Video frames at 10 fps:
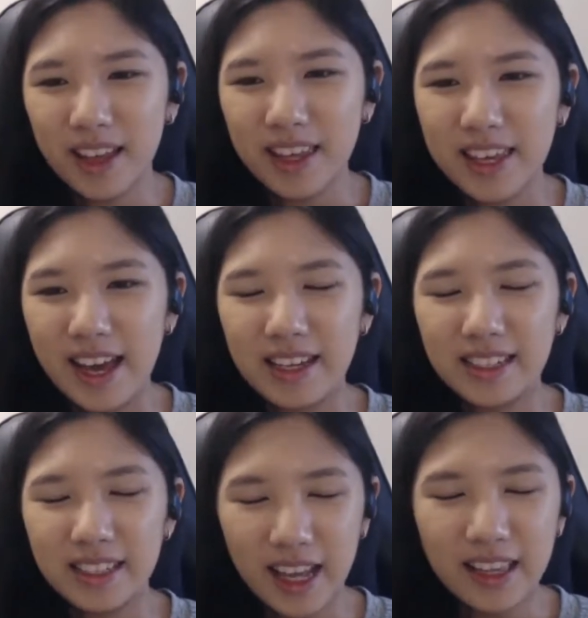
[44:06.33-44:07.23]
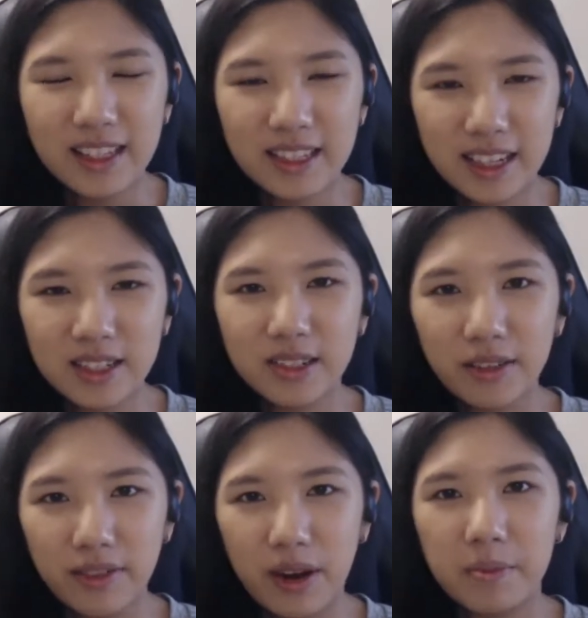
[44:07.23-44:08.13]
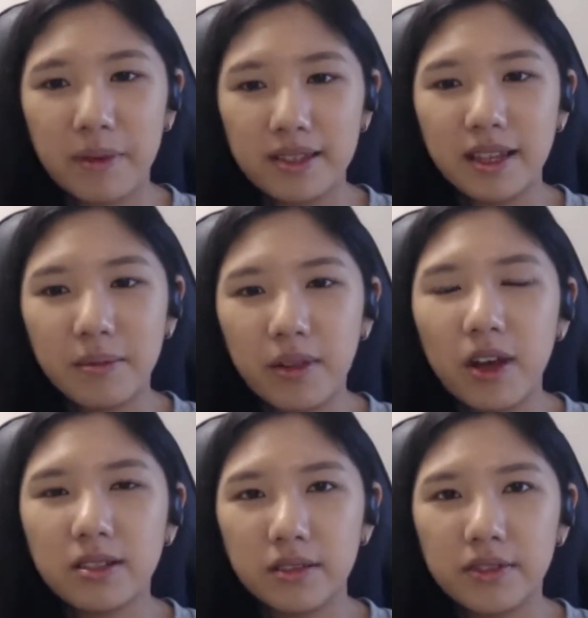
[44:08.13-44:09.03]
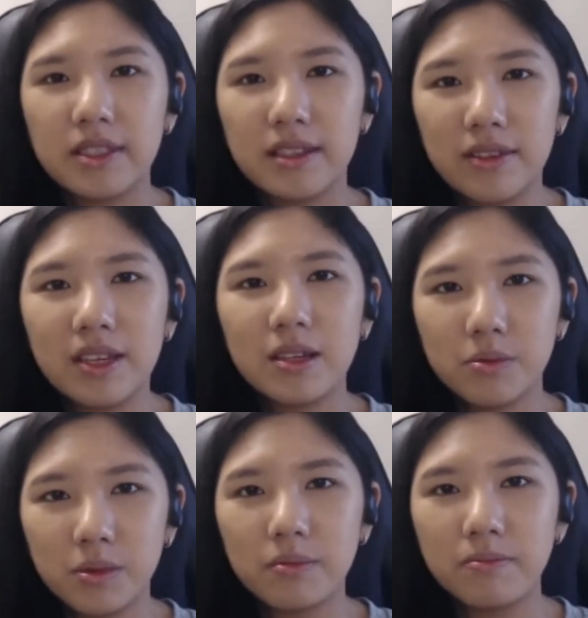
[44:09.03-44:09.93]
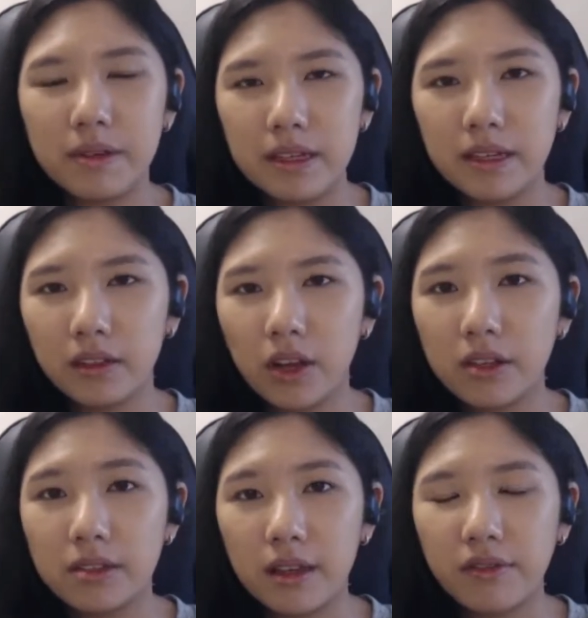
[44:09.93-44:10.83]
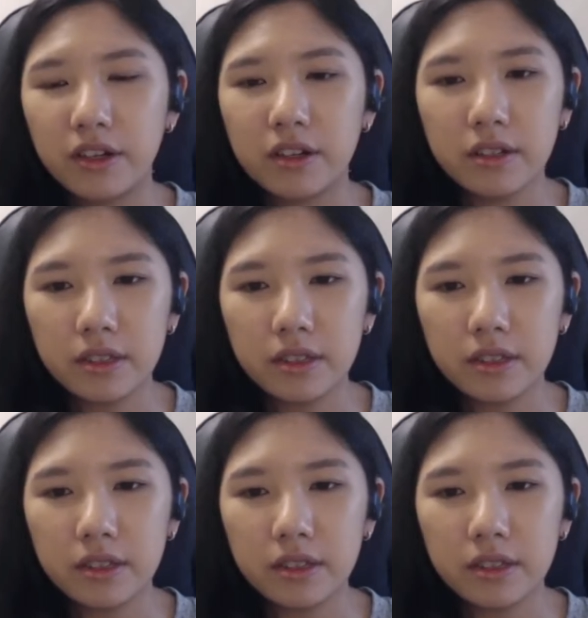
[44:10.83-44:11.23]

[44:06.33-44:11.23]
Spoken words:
yeah, so I think stick to the very basic blocks of a CV would be a lot safer.